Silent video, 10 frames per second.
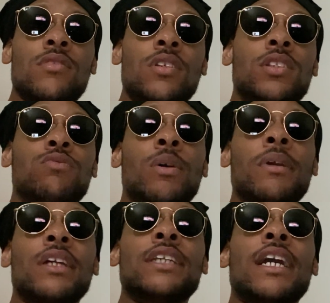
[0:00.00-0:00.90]
You just want me
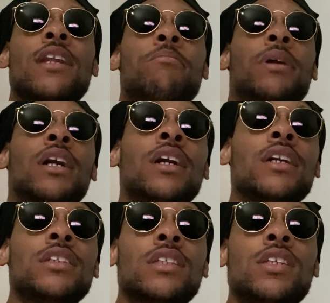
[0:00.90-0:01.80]
because I got a
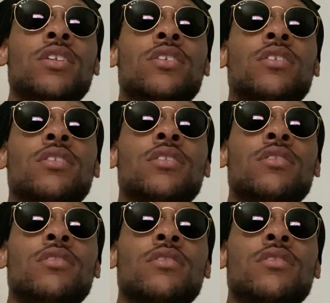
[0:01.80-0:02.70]
buzz, and
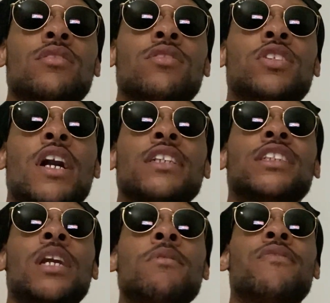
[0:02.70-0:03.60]
you trying to
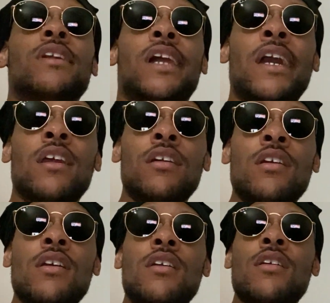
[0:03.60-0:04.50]
save me for later?
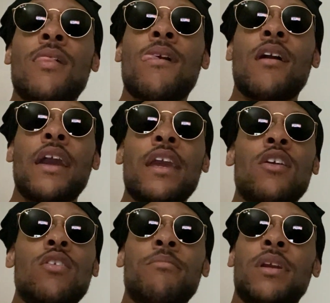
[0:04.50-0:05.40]
I ain't
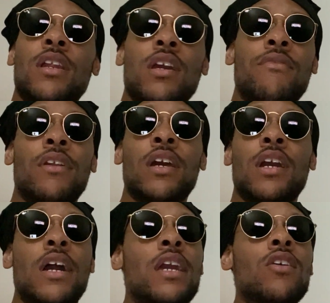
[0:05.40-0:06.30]
going to be there for later.
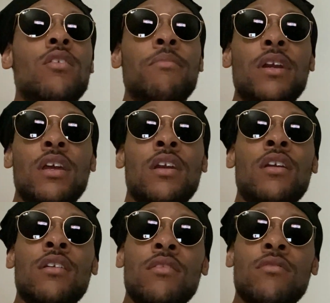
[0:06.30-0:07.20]
I ain't going to be there.
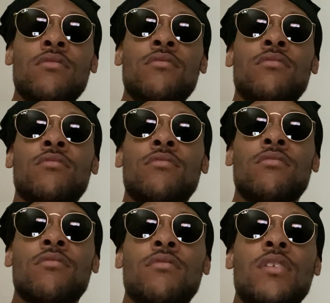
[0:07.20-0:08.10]

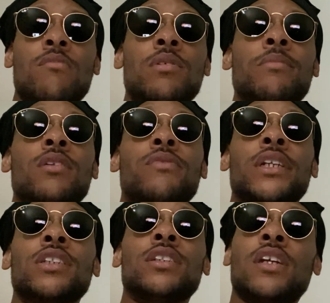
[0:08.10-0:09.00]
I'm going to be
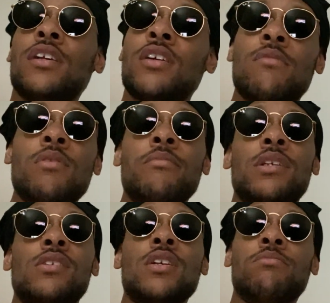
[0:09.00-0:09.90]
rich as hell. I'm going to be,
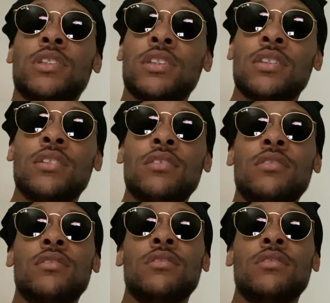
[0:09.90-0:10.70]
you know what I'm saying?